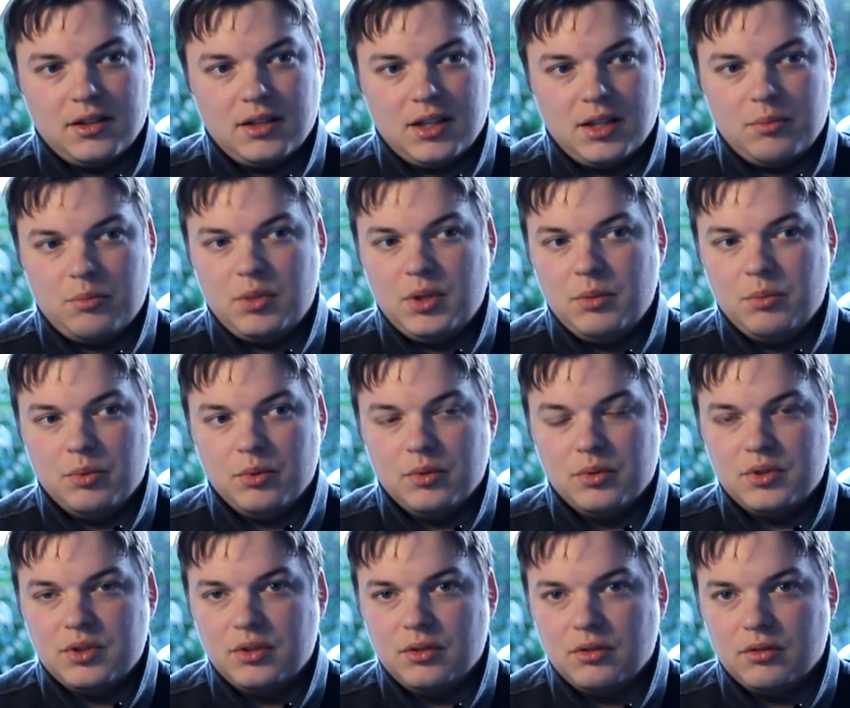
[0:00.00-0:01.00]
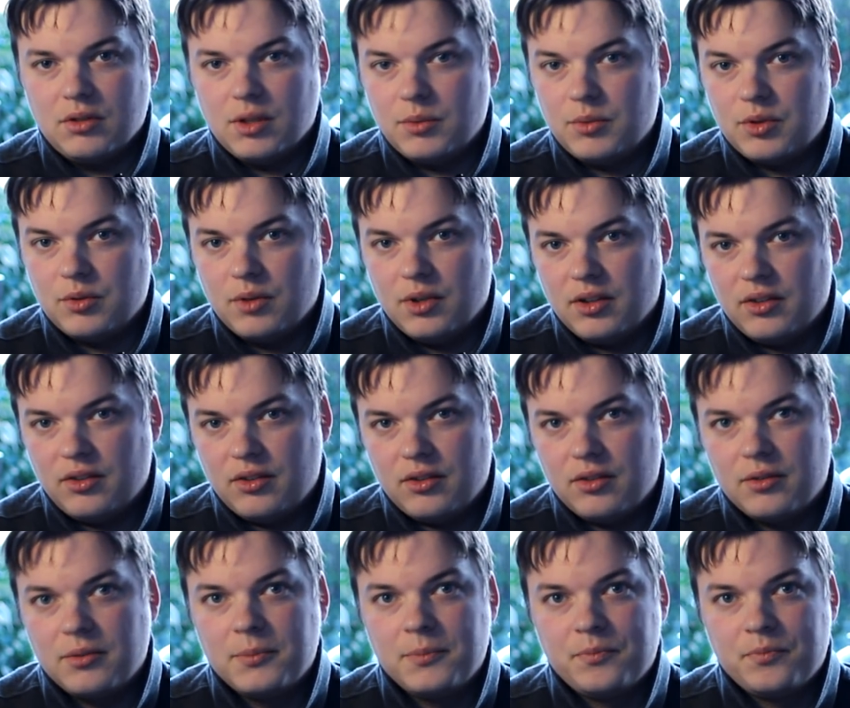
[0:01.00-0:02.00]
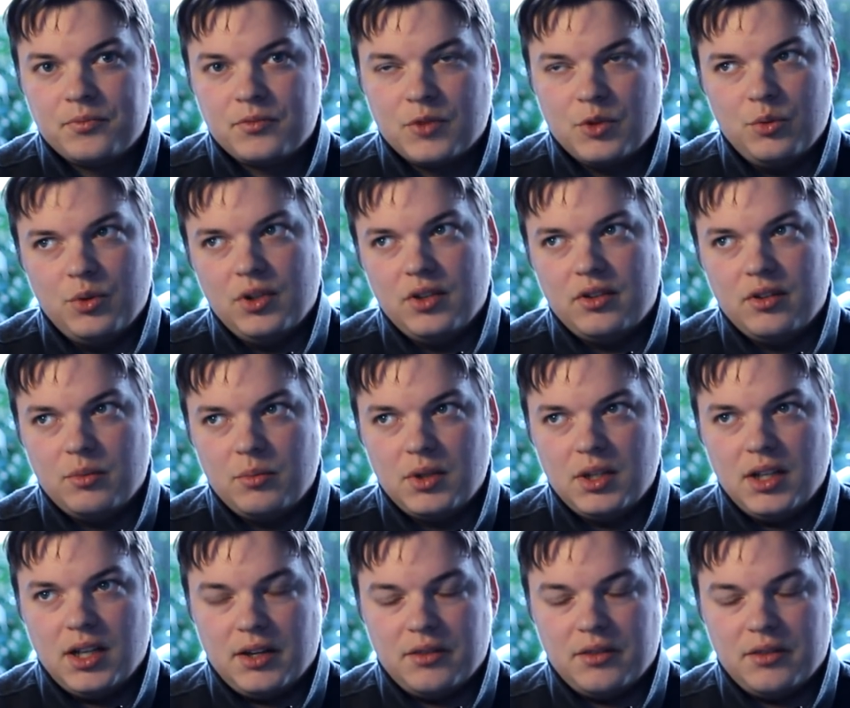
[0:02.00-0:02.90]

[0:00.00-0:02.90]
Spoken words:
get people to come to us reasonably.